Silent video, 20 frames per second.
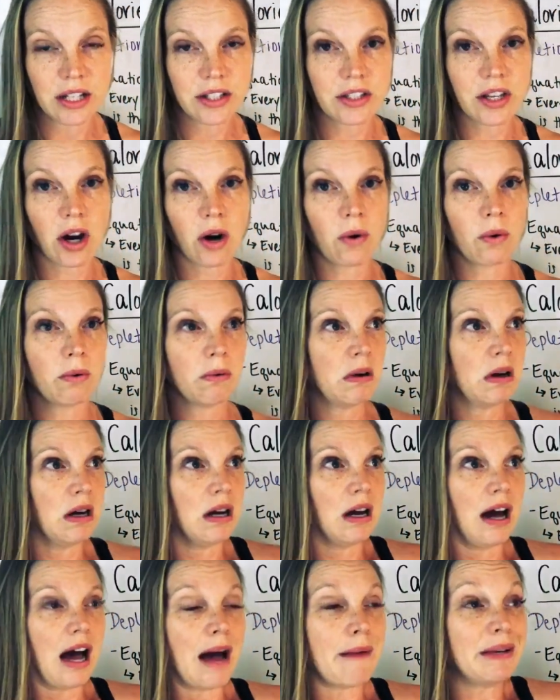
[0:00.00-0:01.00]
So,
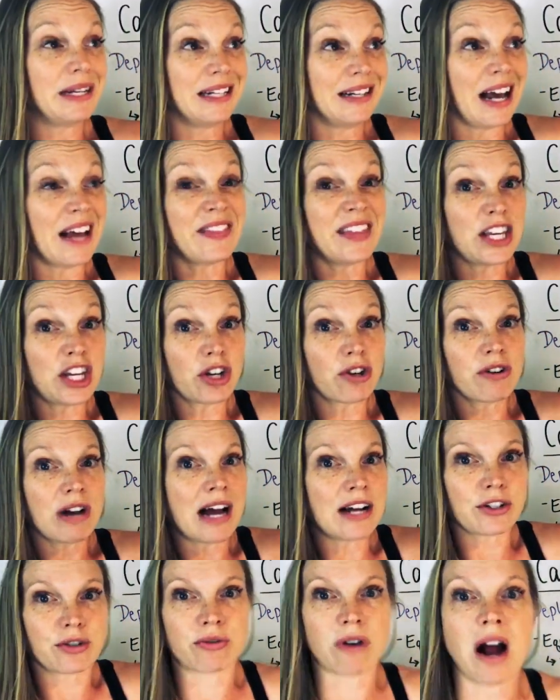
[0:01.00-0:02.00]
I mean, not that you're
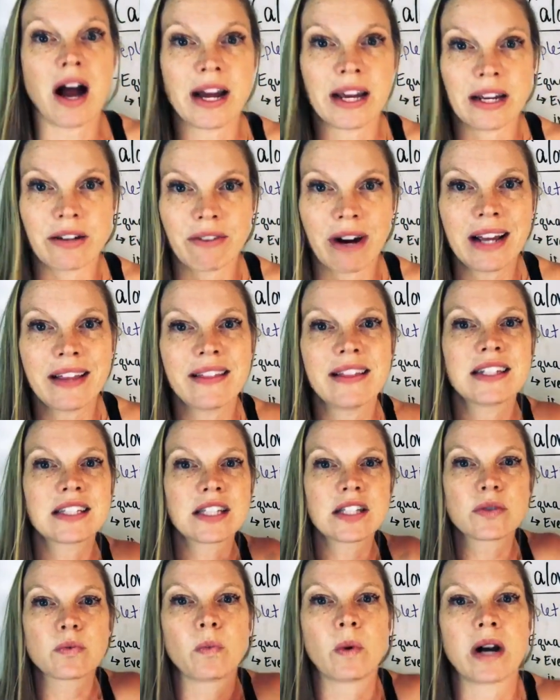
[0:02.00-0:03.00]
not trying, right? And
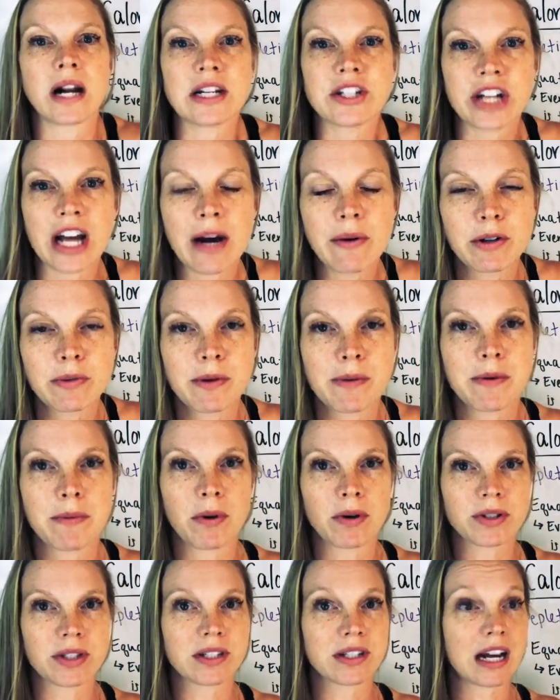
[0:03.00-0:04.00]
this is when I chat with women,
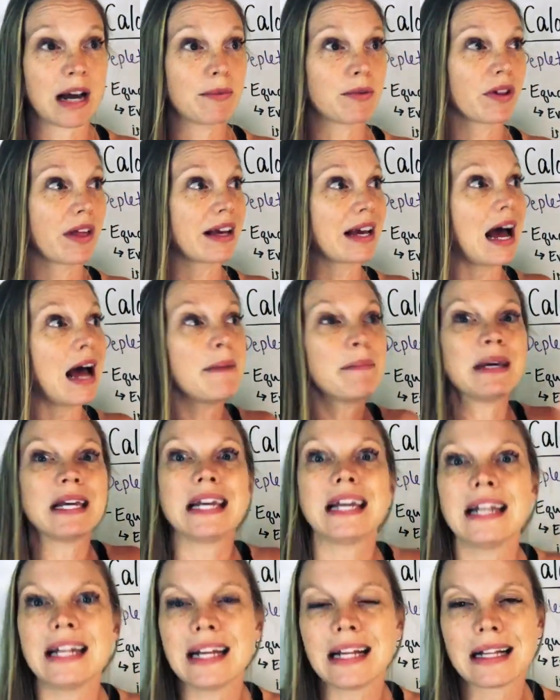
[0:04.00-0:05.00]
most of the time they're like, I'm
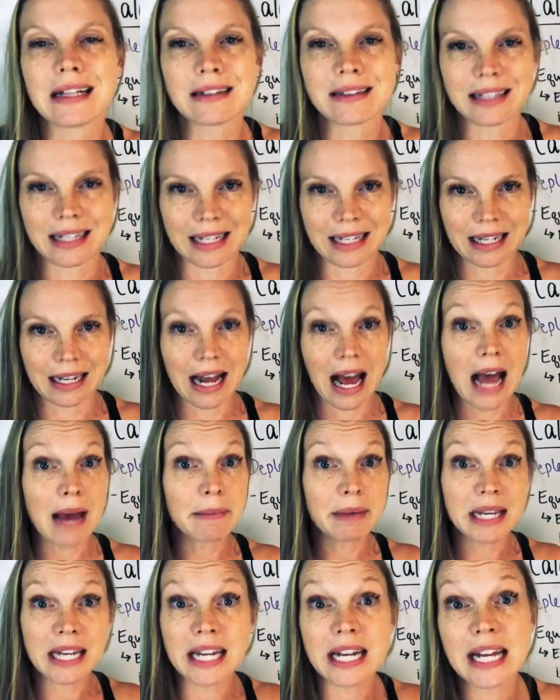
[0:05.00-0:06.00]
eating clean,
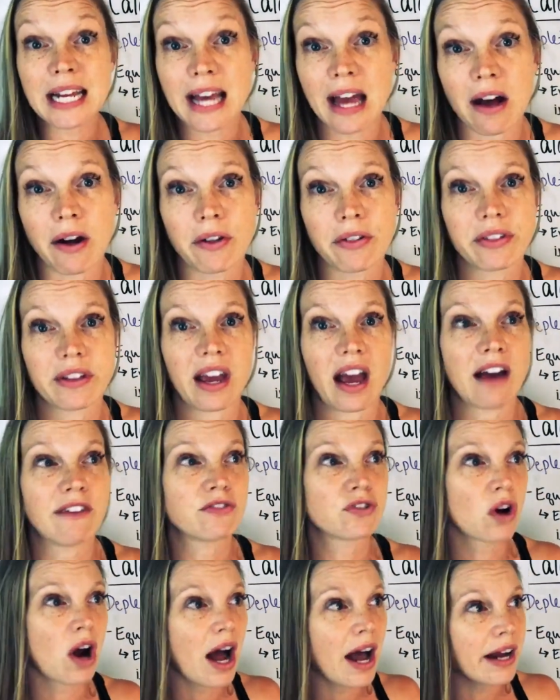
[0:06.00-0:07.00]
I'm eating healthy,
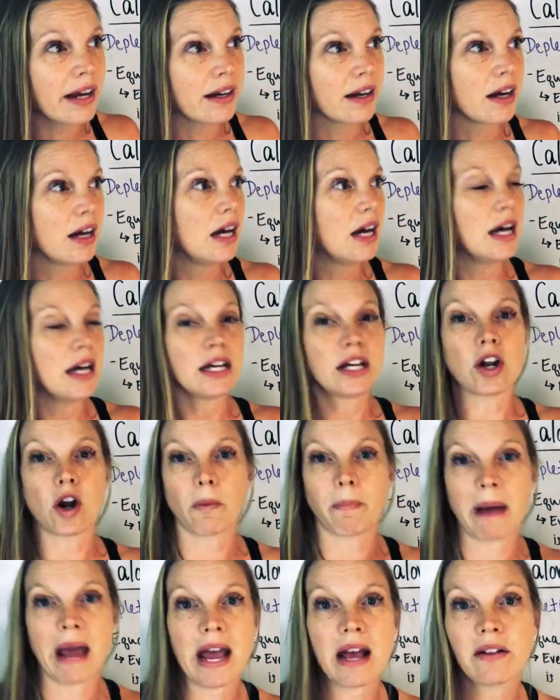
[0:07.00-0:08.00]
I've tried, you
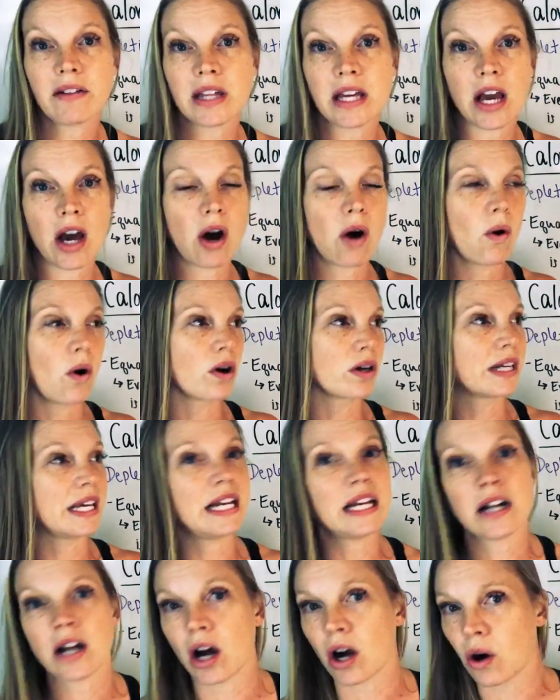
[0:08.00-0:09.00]
know, paleo or
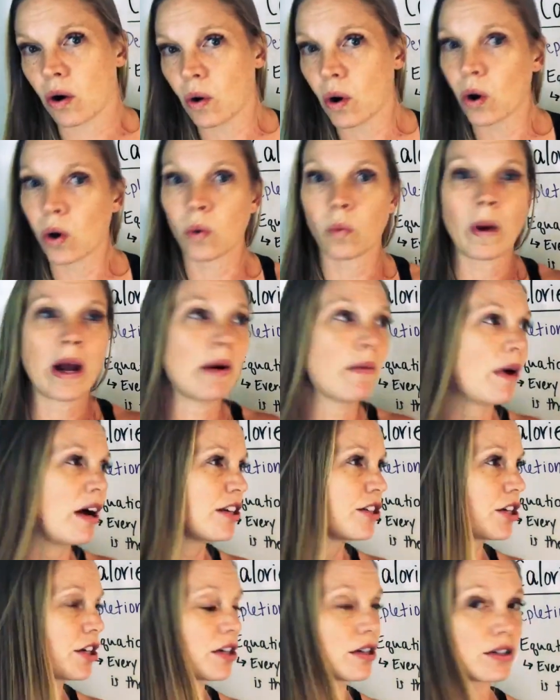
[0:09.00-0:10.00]
keto or Weight
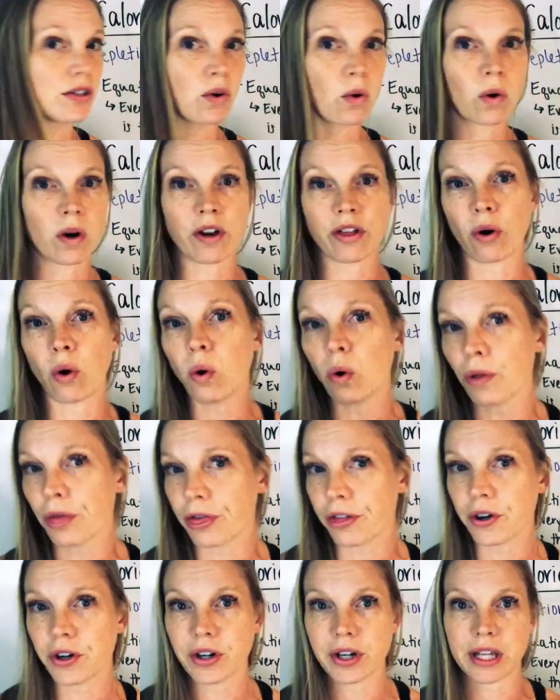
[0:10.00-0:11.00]
Watchers or Whole
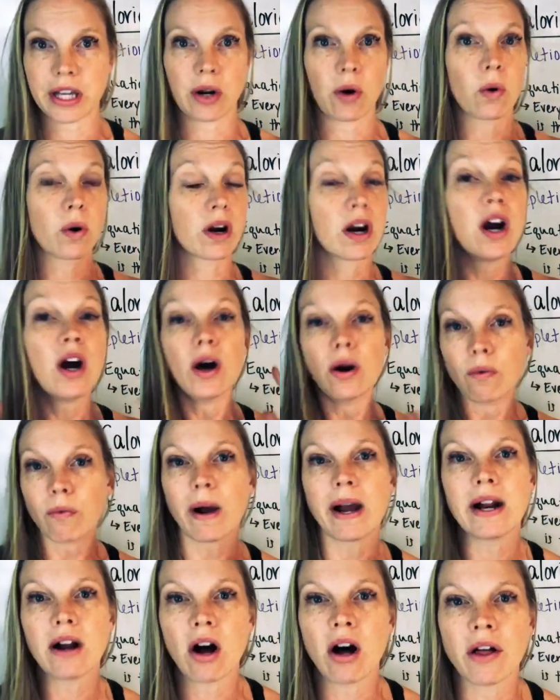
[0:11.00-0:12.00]
30 or
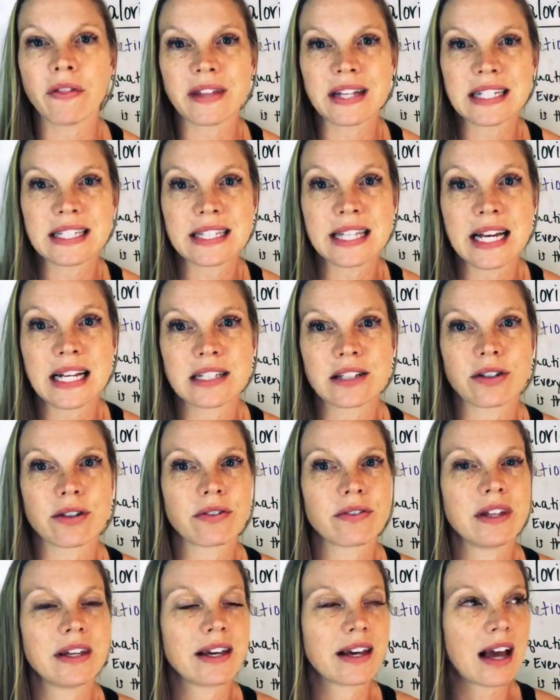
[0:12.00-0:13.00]
right, all these things. And
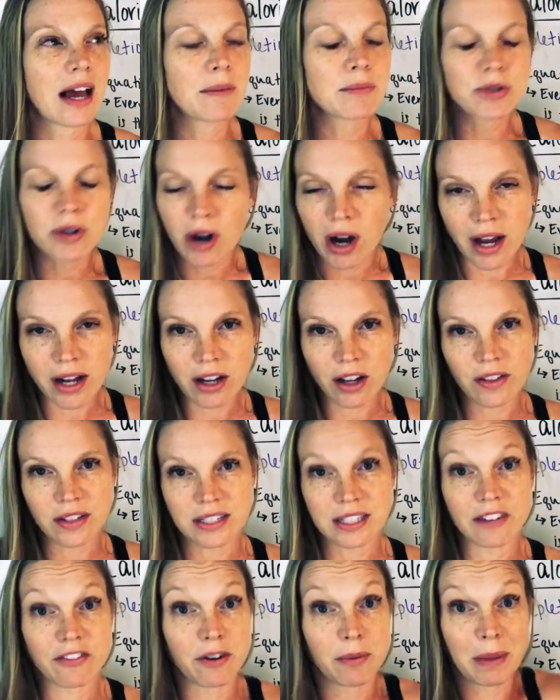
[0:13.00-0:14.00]
they're thinking, I'm trying all
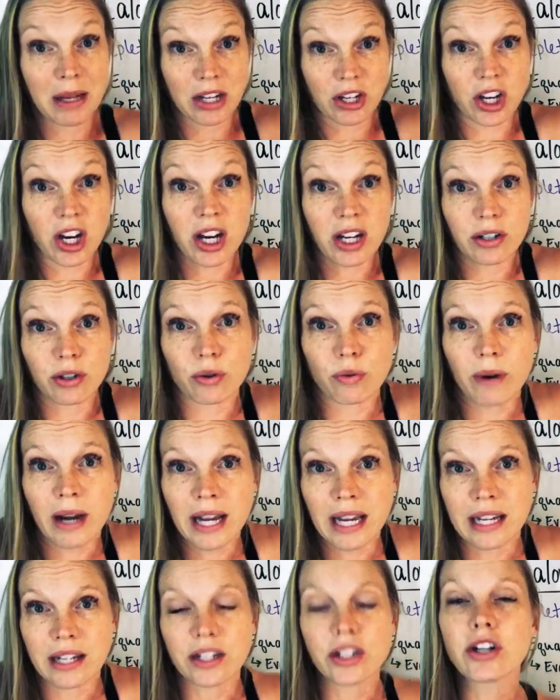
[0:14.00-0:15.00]
this stuff. And I'm like, good,
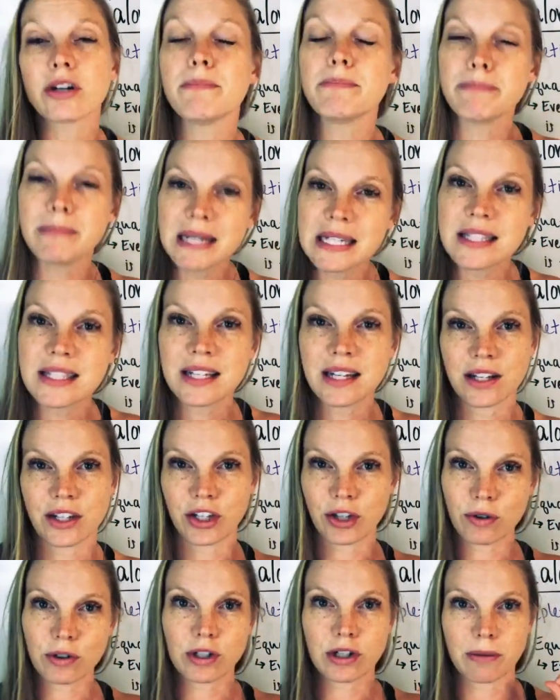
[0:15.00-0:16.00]
great. You're missing a
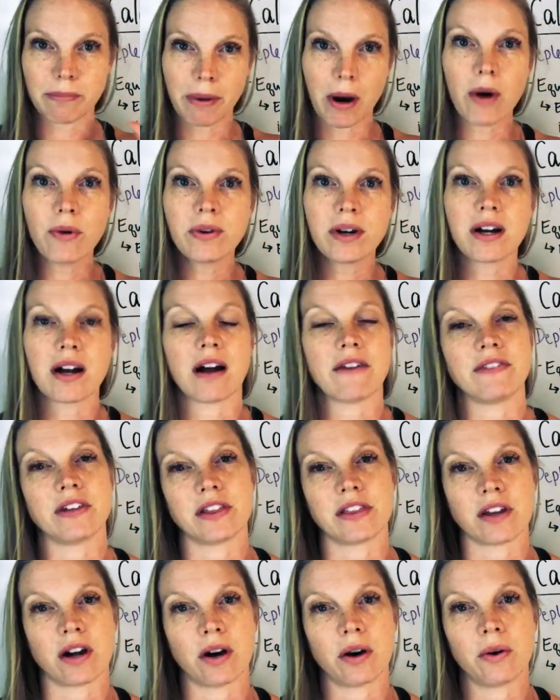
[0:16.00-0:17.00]
huge component of
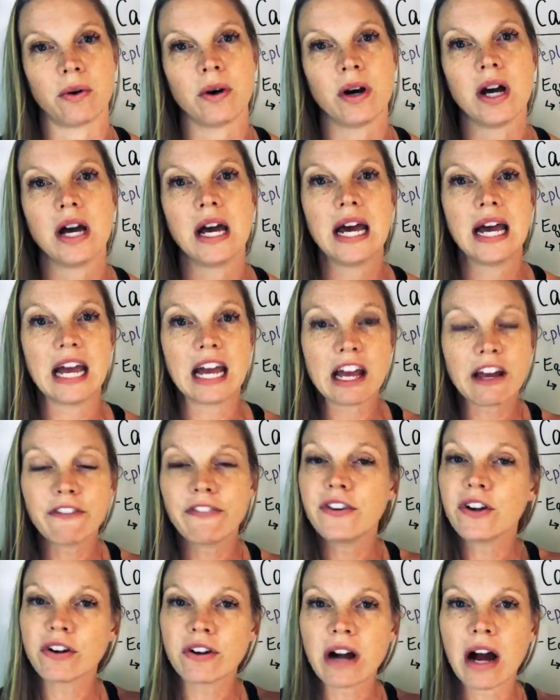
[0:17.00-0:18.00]
it though,
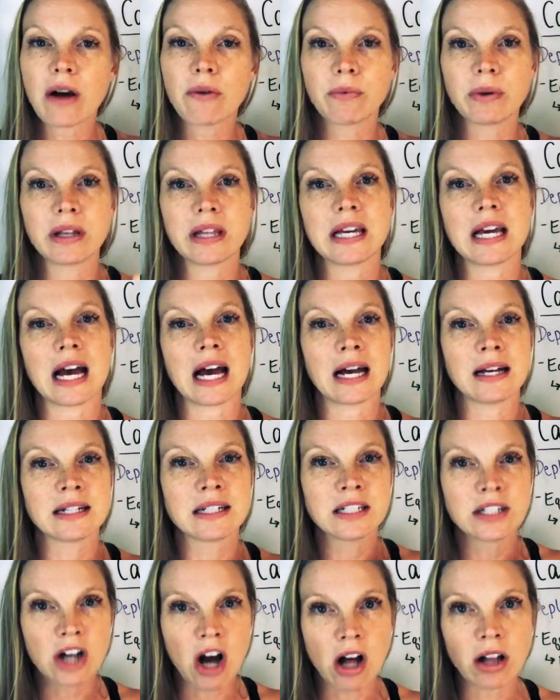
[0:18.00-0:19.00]
if you're not really
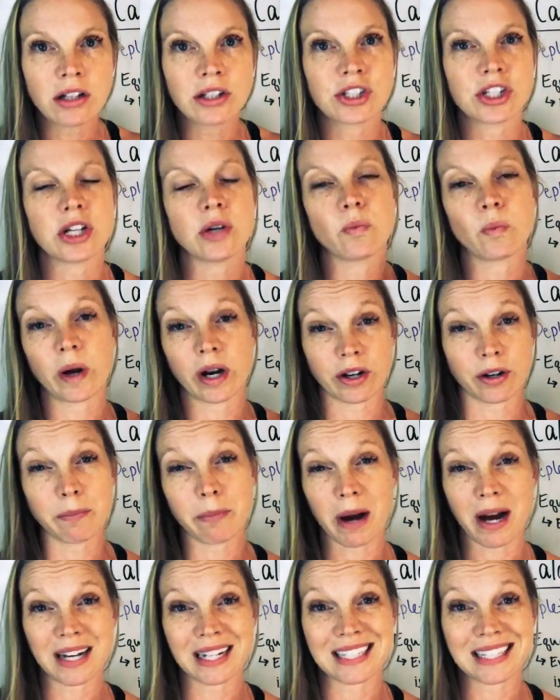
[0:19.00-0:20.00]
acknowledging where your
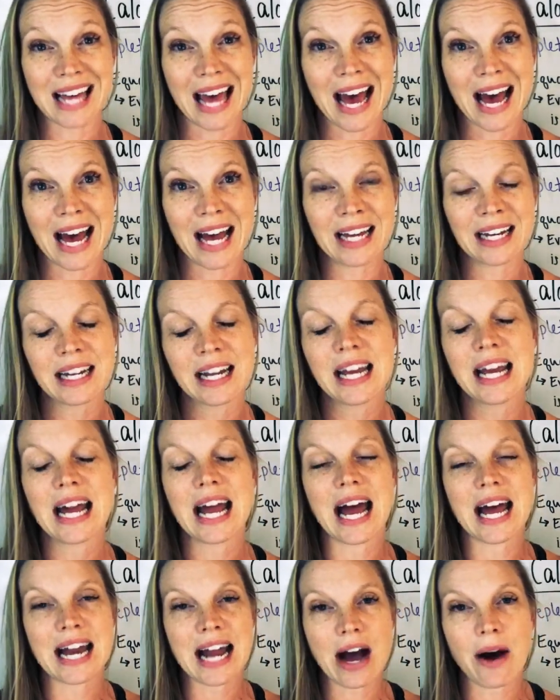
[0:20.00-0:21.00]
body's at
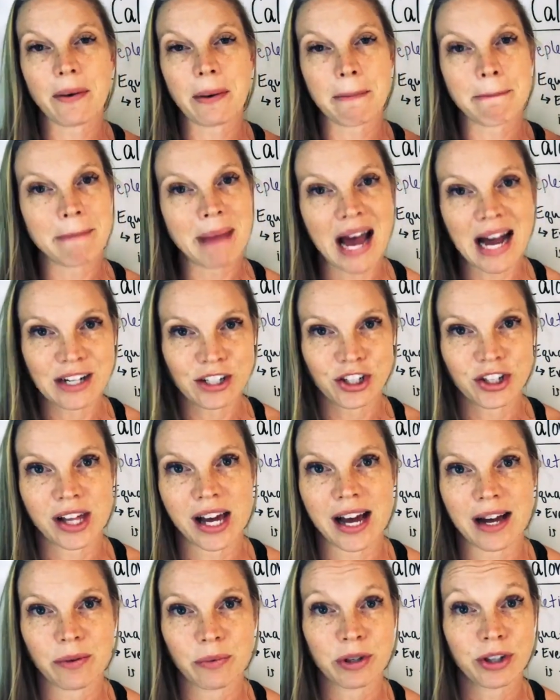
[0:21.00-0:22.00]
and how to match
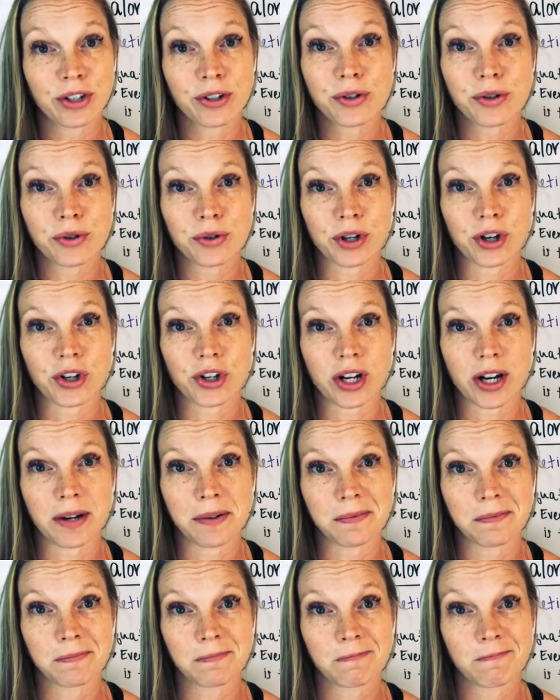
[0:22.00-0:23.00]
that with your
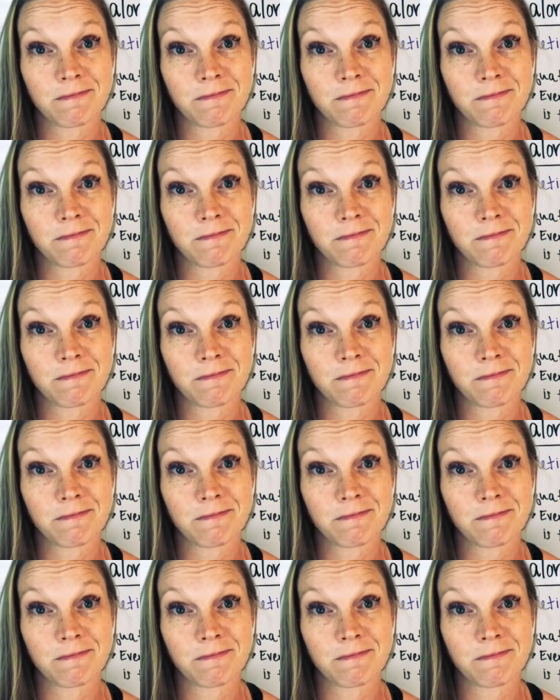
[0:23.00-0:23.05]
nutrition.